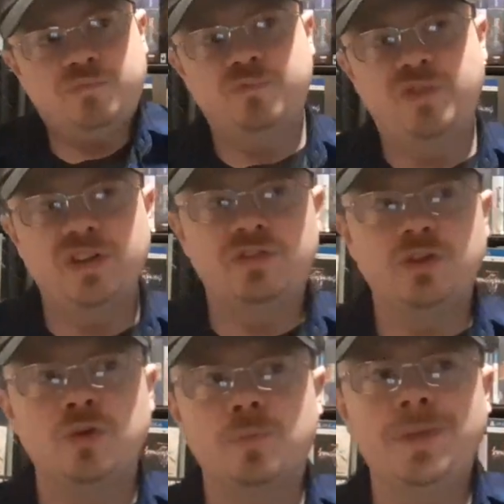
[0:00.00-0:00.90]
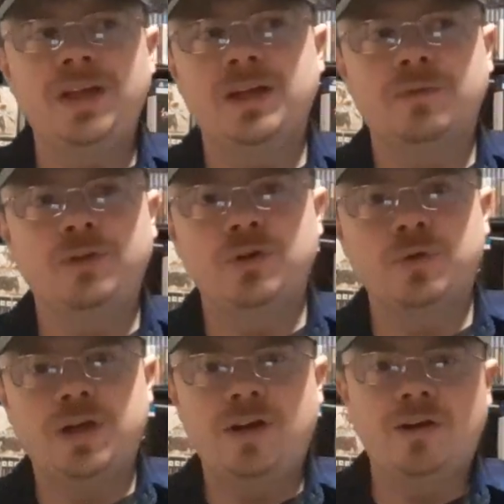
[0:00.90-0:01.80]
physical media, if you
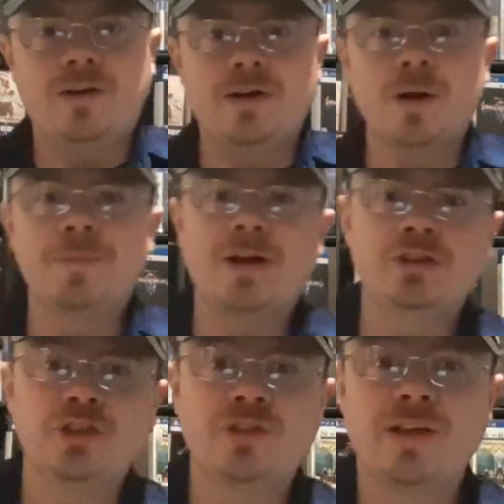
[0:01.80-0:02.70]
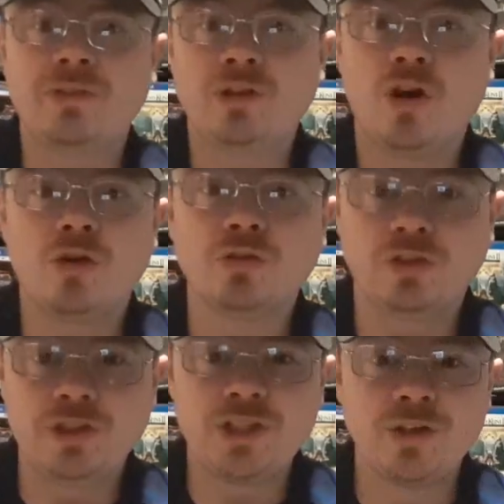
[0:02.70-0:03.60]
don't care about just having all
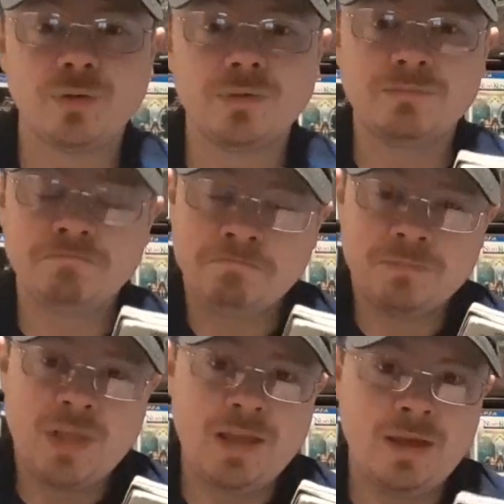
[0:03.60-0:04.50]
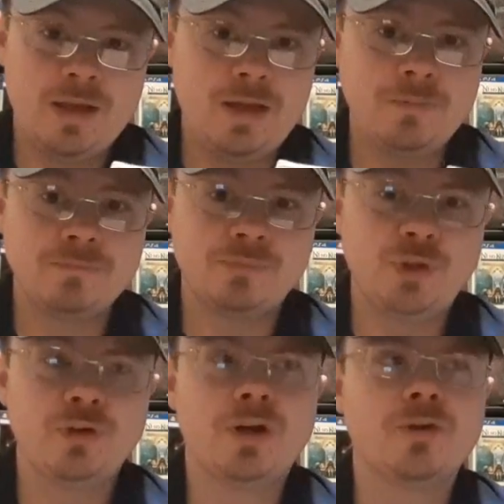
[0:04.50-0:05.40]
digital,
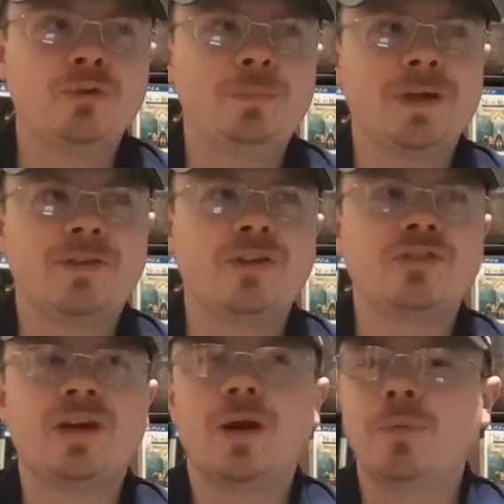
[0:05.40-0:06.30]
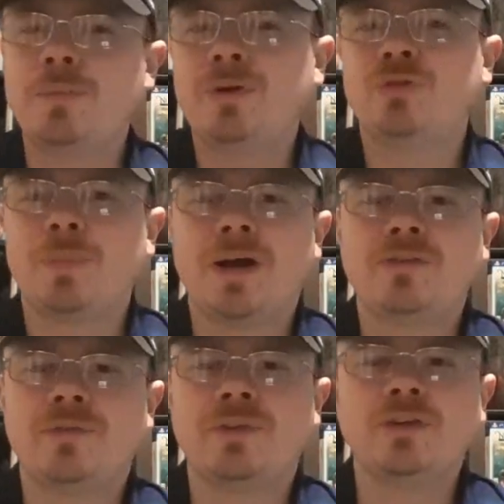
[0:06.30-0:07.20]
you can always pick this, and I wouldn't be
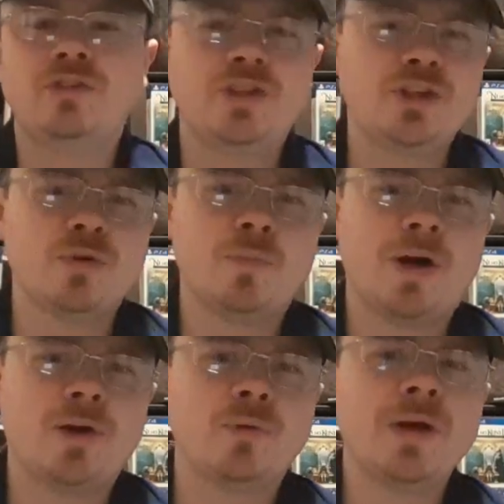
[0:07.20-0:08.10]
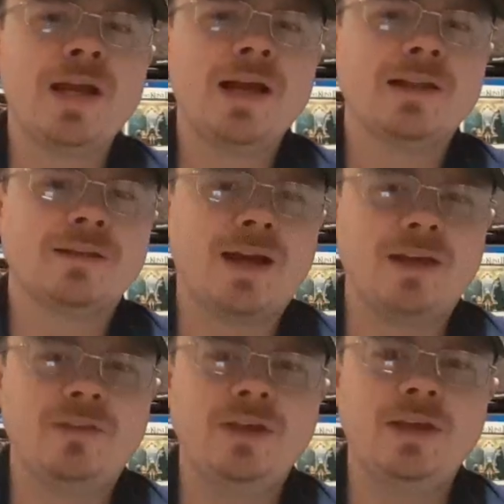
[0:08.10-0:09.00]
surprised if the digital model,
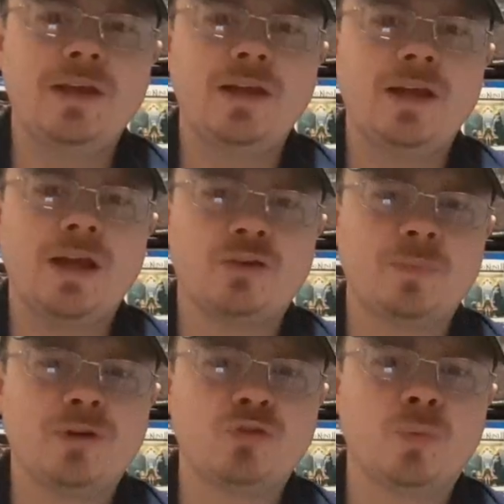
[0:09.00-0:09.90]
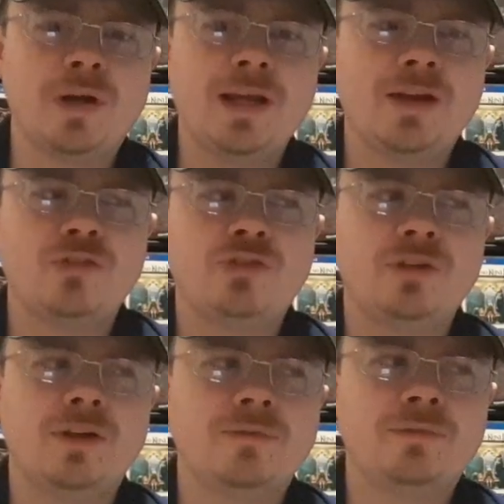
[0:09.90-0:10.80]
like the Xbox One S,
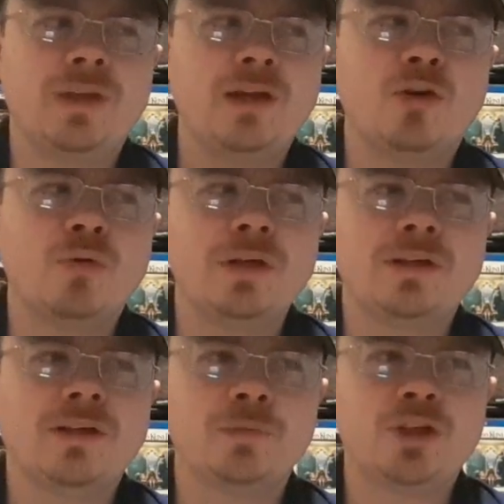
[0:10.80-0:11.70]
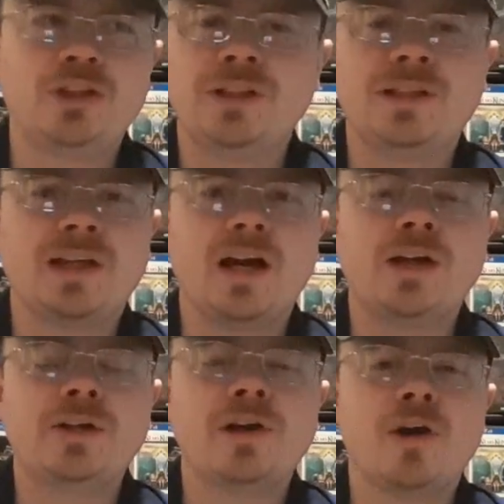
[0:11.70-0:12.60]
if they don't end up charging like
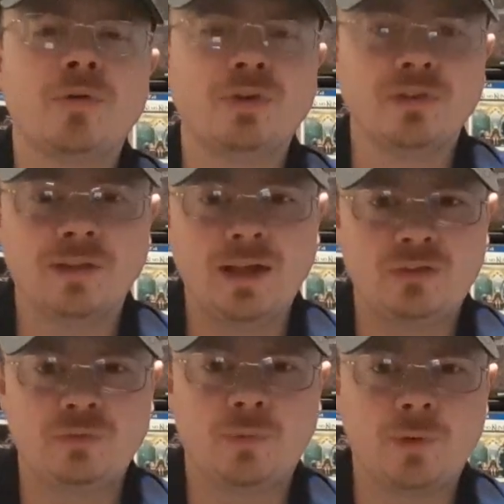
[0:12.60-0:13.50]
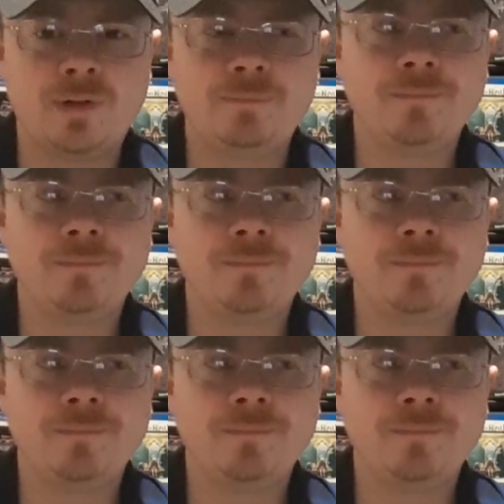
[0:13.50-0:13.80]
$100 less for it.